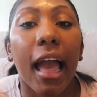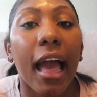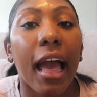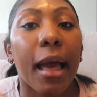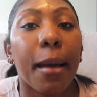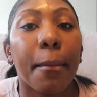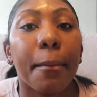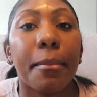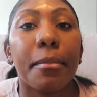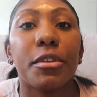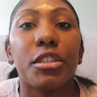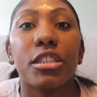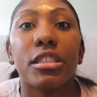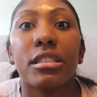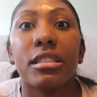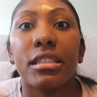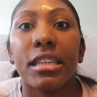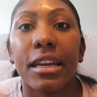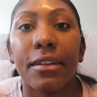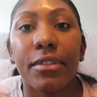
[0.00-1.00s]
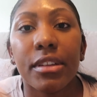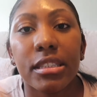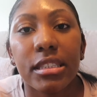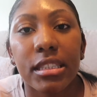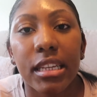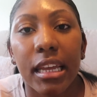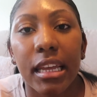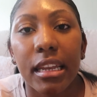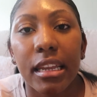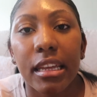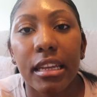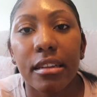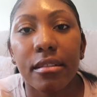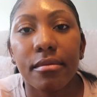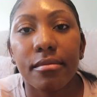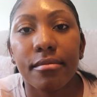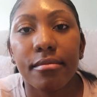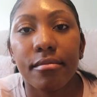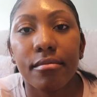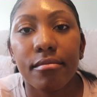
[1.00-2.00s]
I'm just devastated.
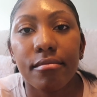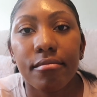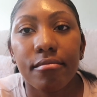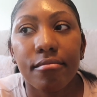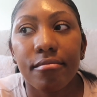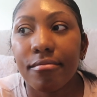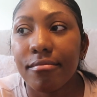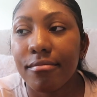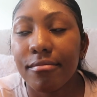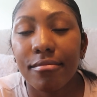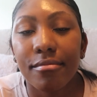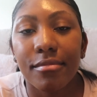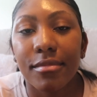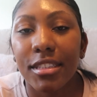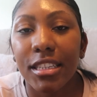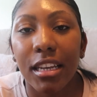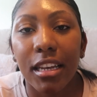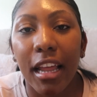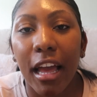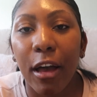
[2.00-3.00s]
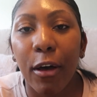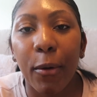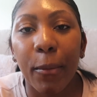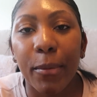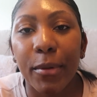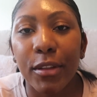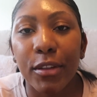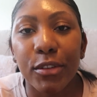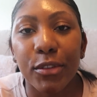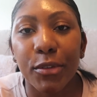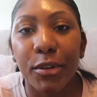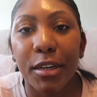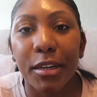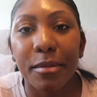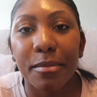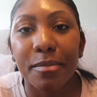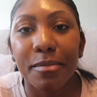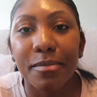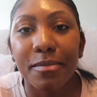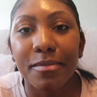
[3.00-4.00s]
Did not open the door.
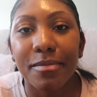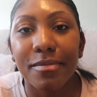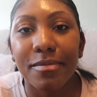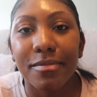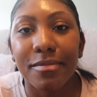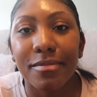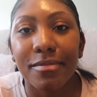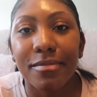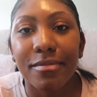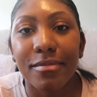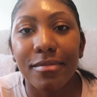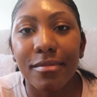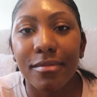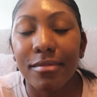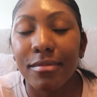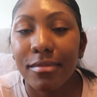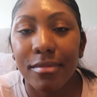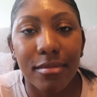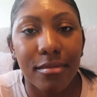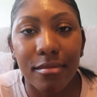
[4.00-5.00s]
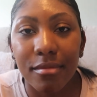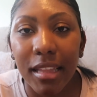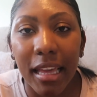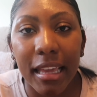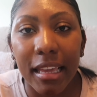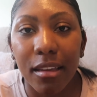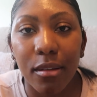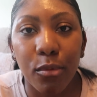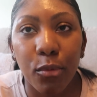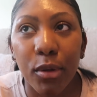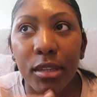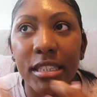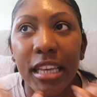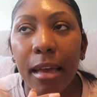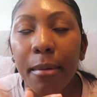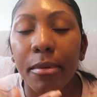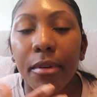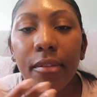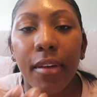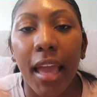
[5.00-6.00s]
Like, what
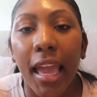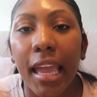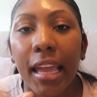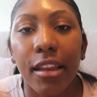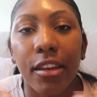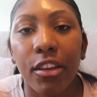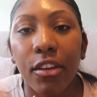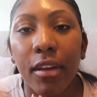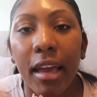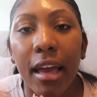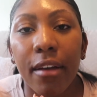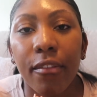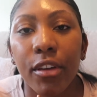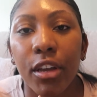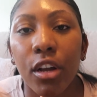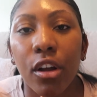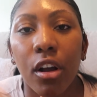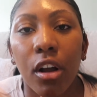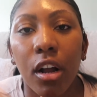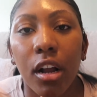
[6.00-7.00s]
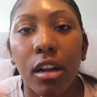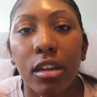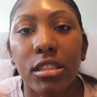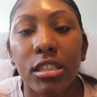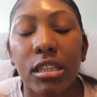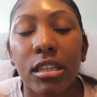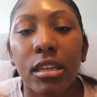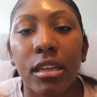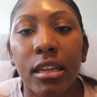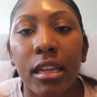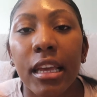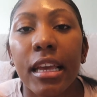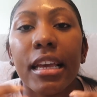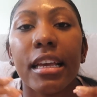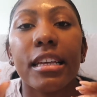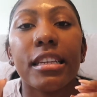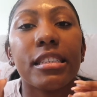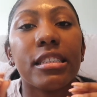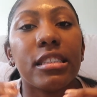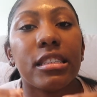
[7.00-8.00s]
type of hate do you have in your heart to
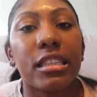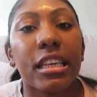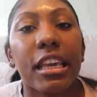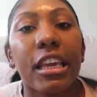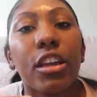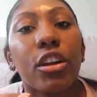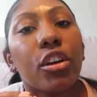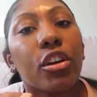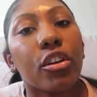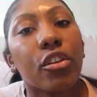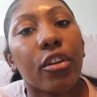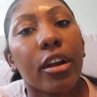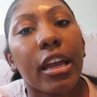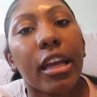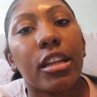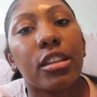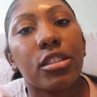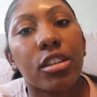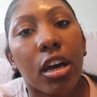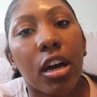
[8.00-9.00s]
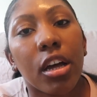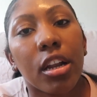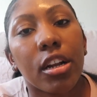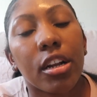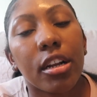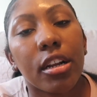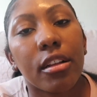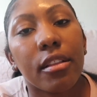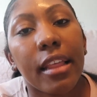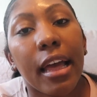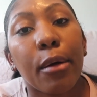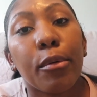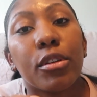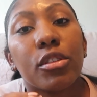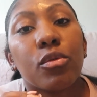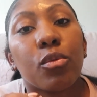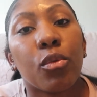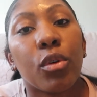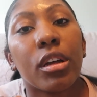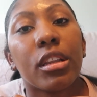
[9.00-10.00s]
see your granddaughter that
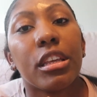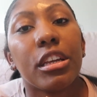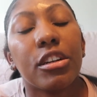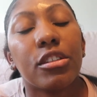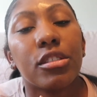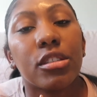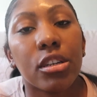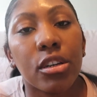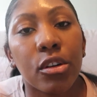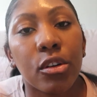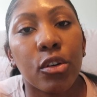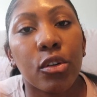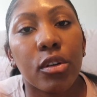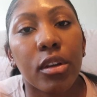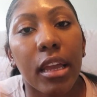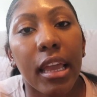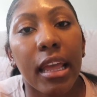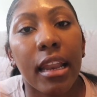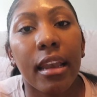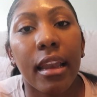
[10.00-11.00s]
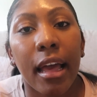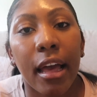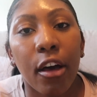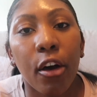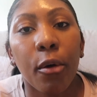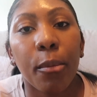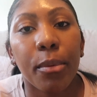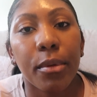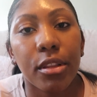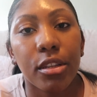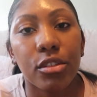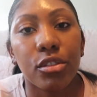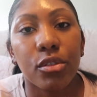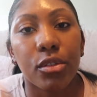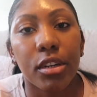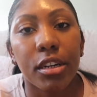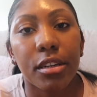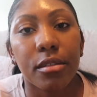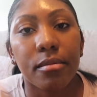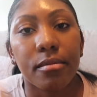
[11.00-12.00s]
was 1 year old and not open the
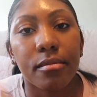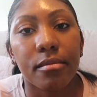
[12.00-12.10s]
door?